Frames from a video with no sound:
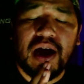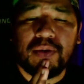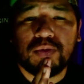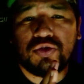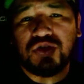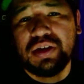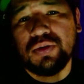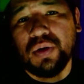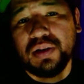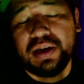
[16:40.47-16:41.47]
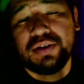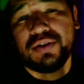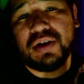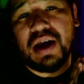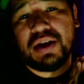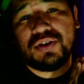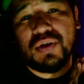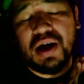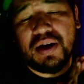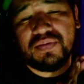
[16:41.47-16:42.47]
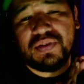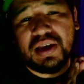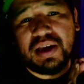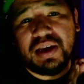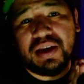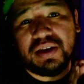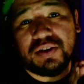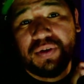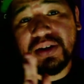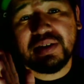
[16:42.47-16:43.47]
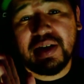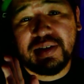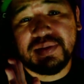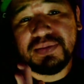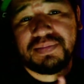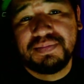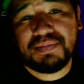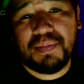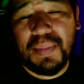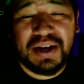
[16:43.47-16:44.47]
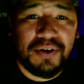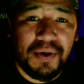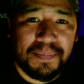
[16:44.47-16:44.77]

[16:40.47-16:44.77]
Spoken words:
I will see you all later, and you have a great night. Bye, y'all.